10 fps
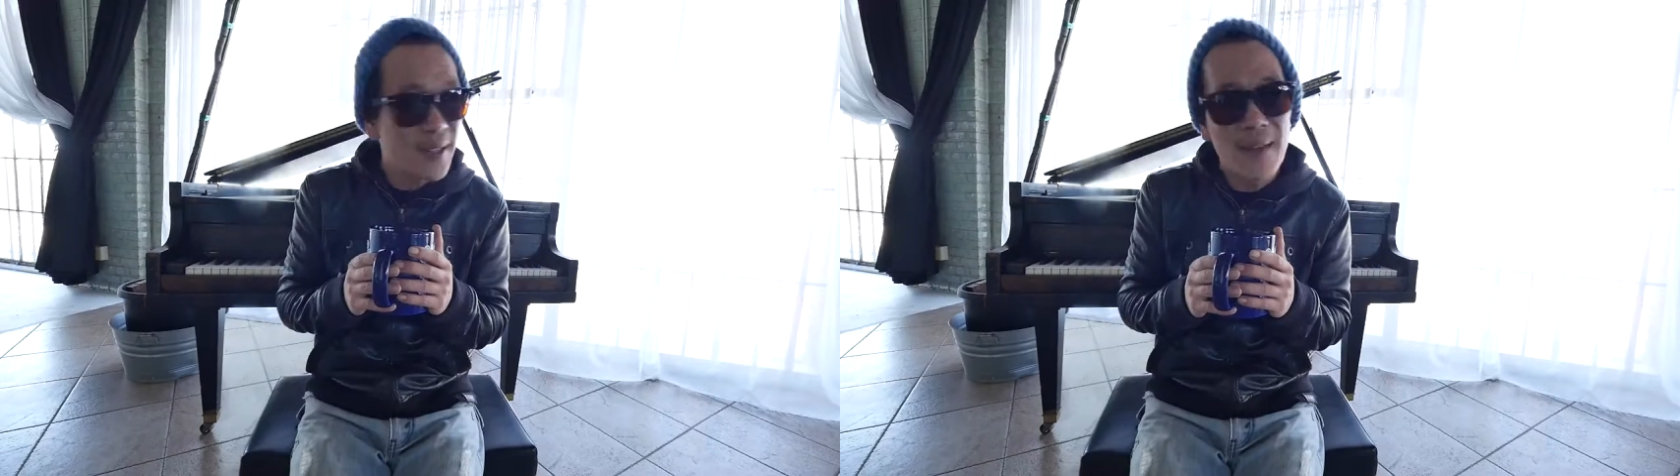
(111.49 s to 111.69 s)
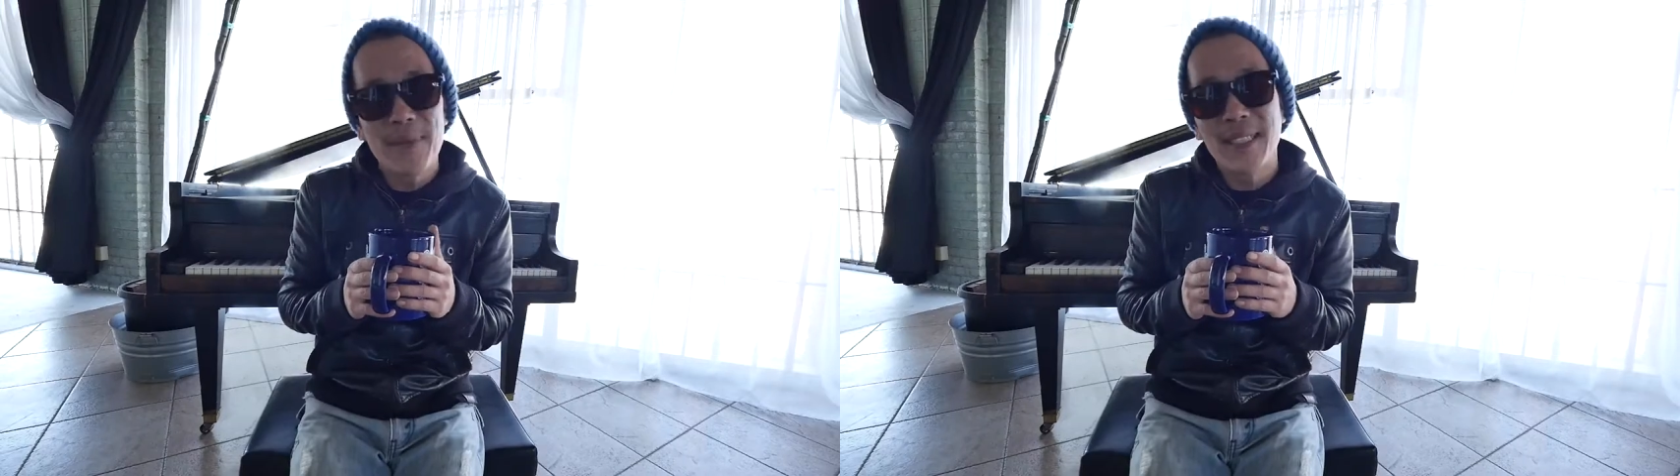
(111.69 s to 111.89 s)

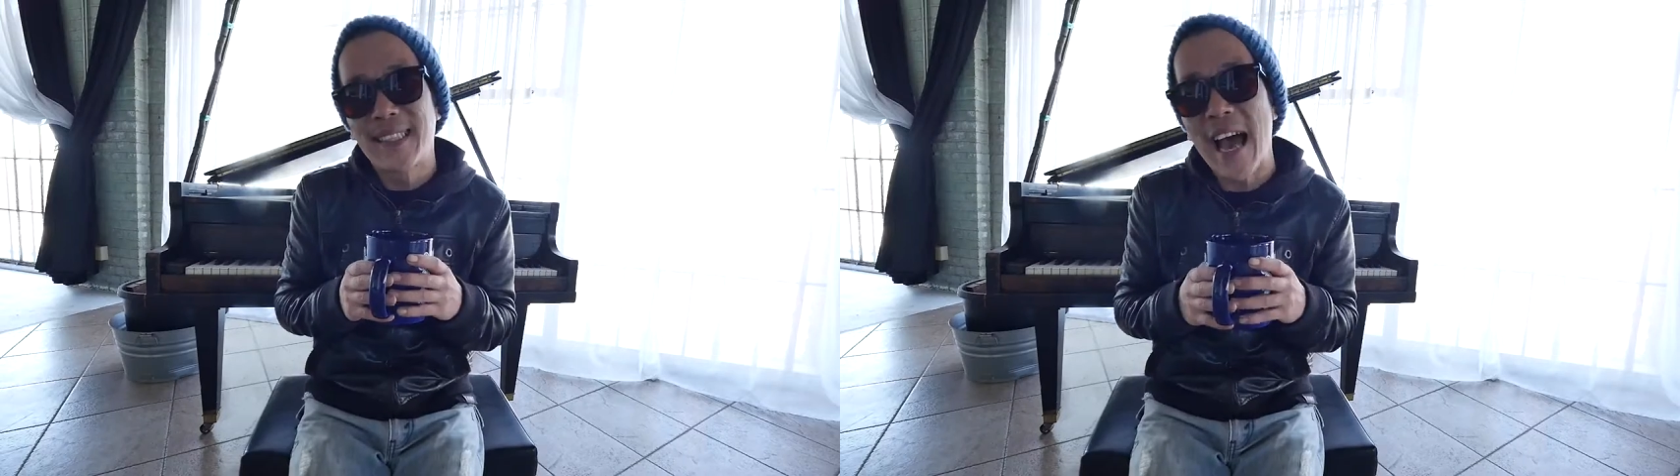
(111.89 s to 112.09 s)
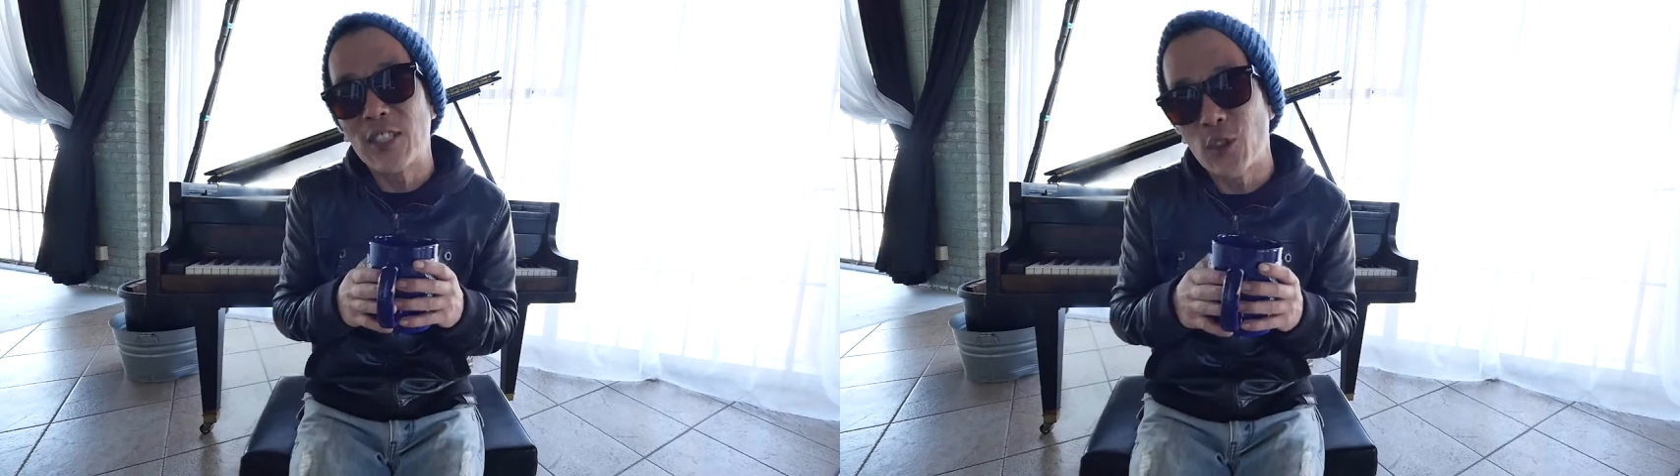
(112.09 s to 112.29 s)
I'm
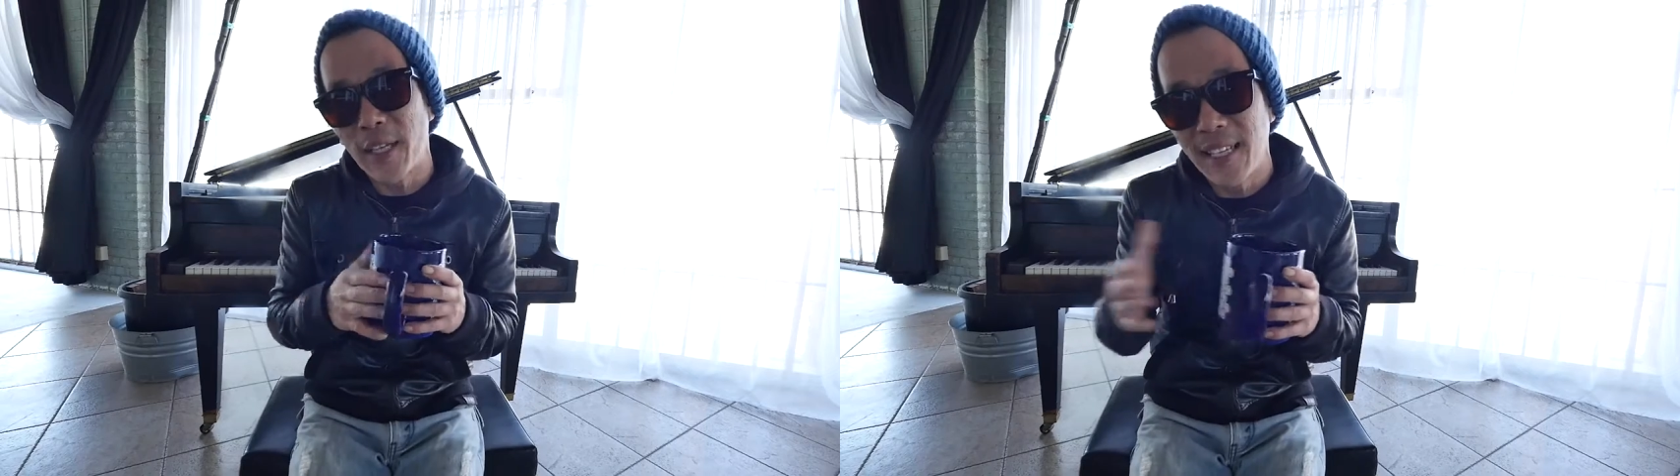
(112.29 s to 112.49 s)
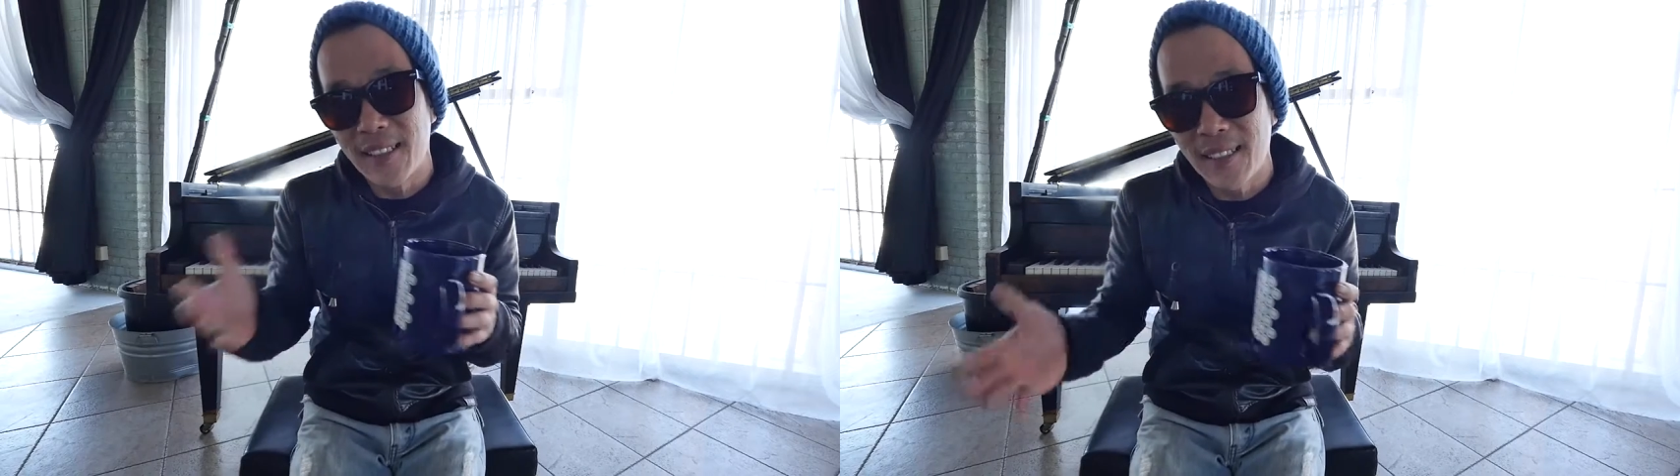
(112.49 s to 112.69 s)

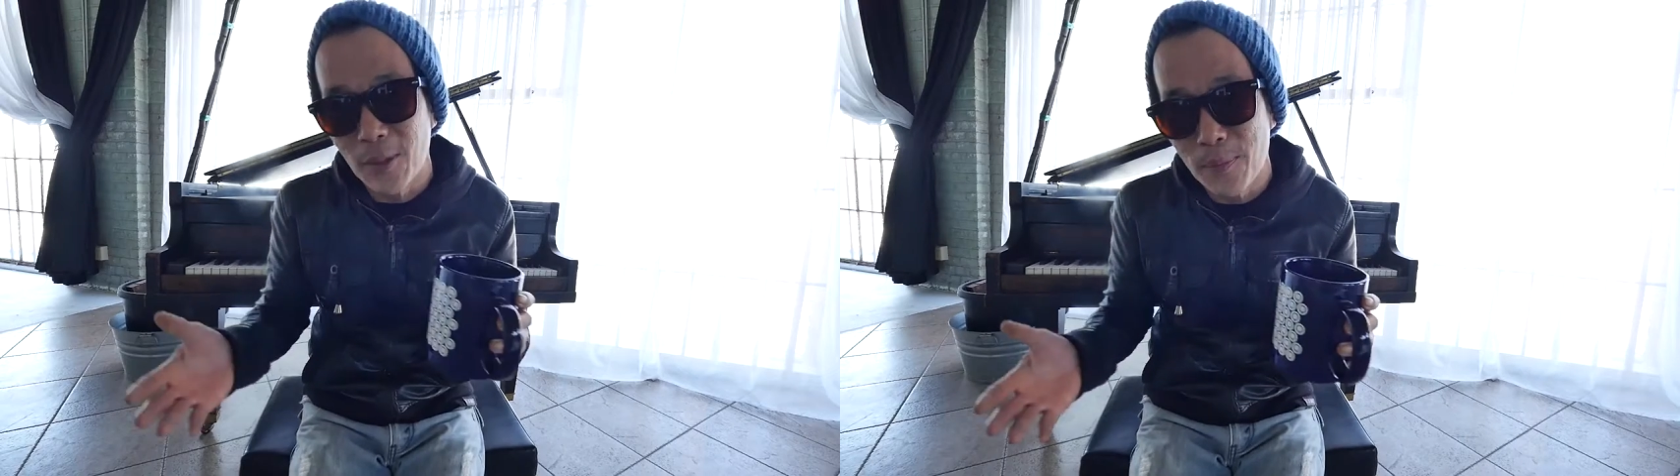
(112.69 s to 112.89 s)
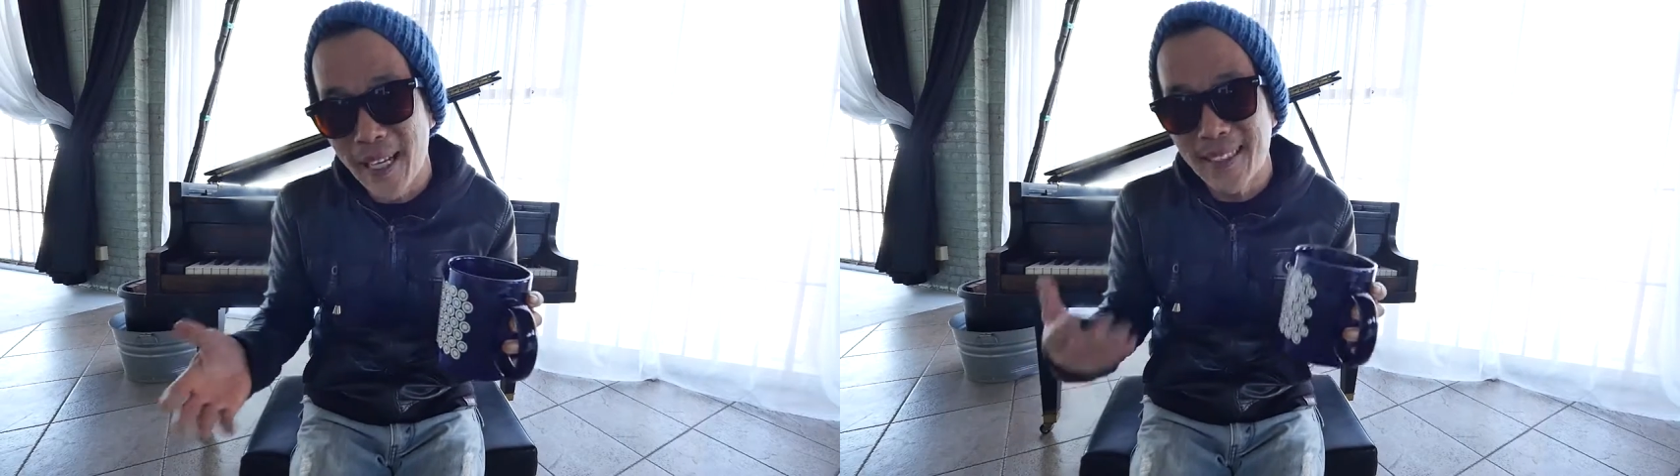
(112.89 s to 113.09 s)
exaggerating a little bit.